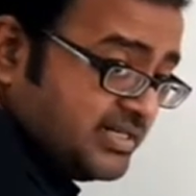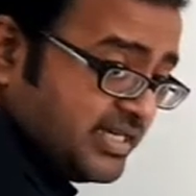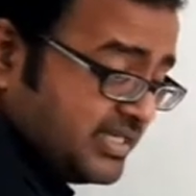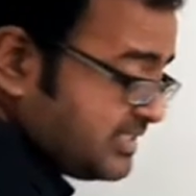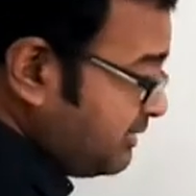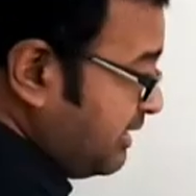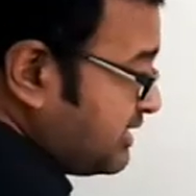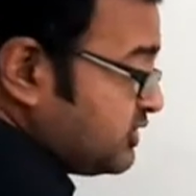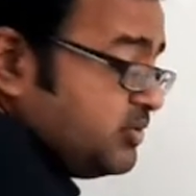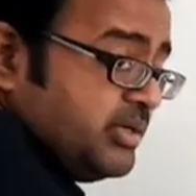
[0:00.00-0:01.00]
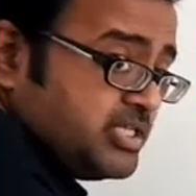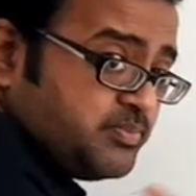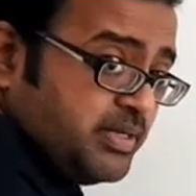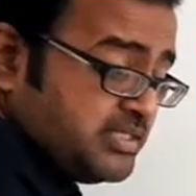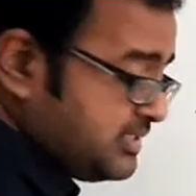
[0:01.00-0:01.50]
I can say minus into minus
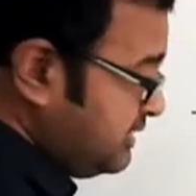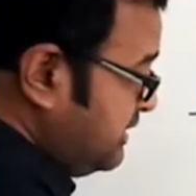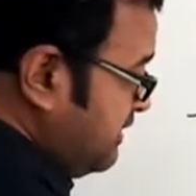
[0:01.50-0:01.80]
plus.